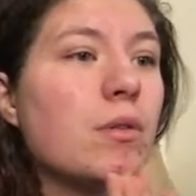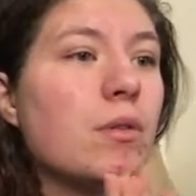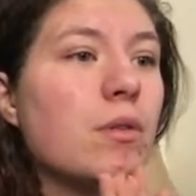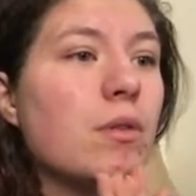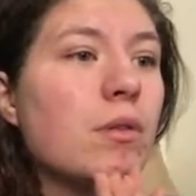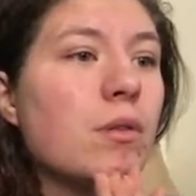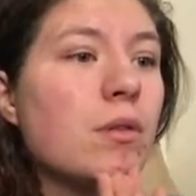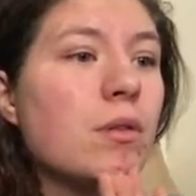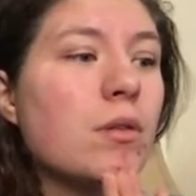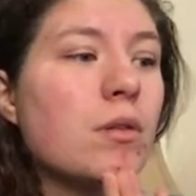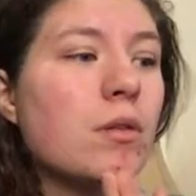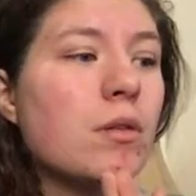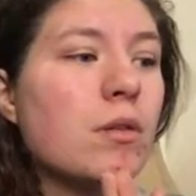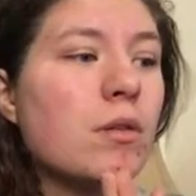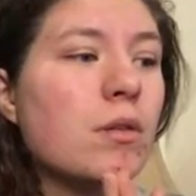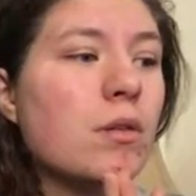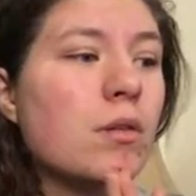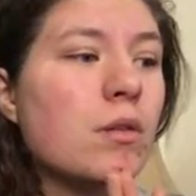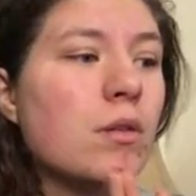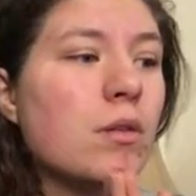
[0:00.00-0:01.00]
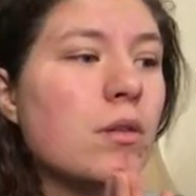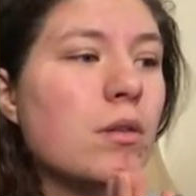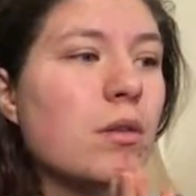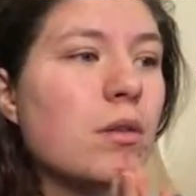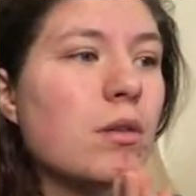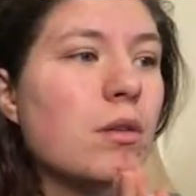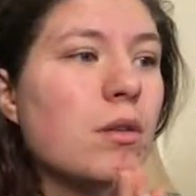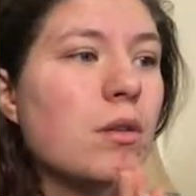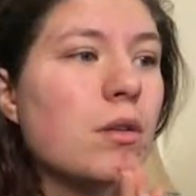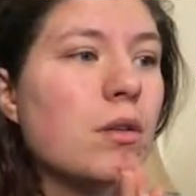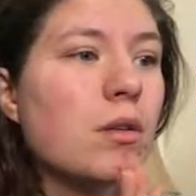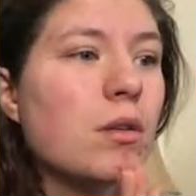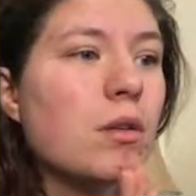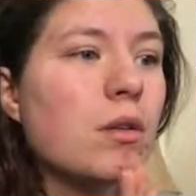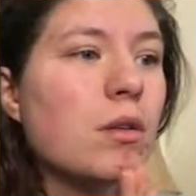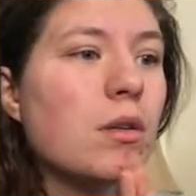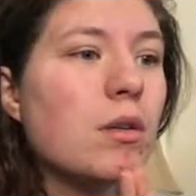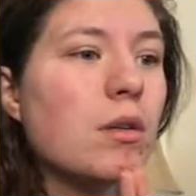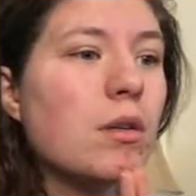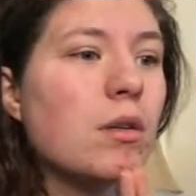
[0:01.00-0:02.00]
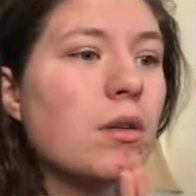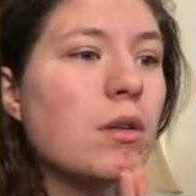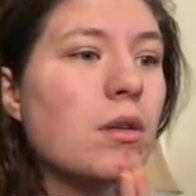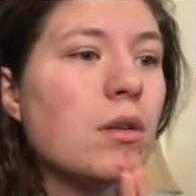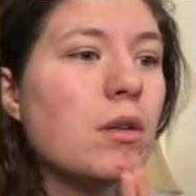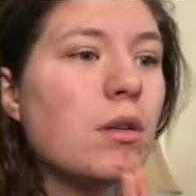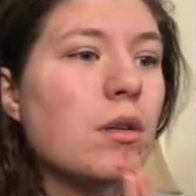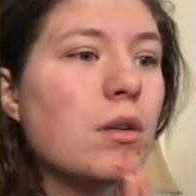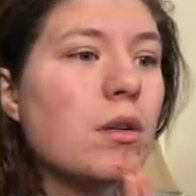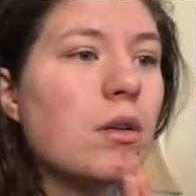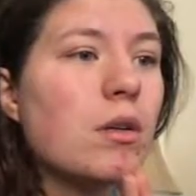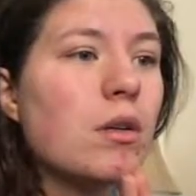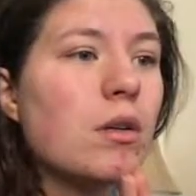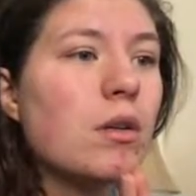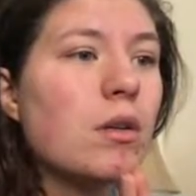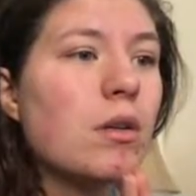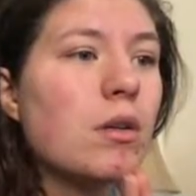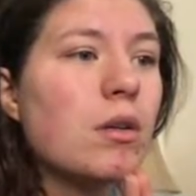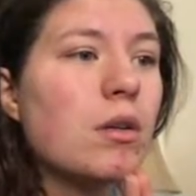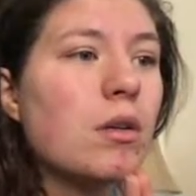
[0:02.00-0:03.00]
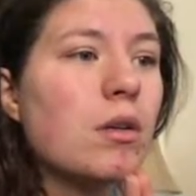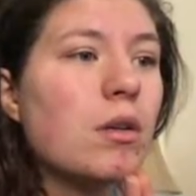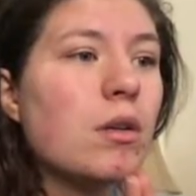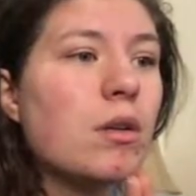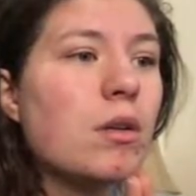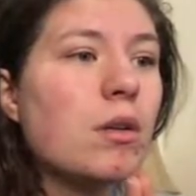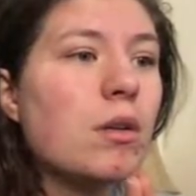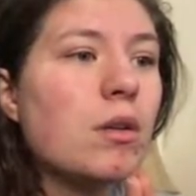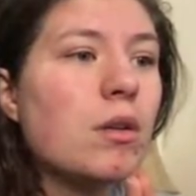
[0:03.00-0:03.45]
Nobody speaks.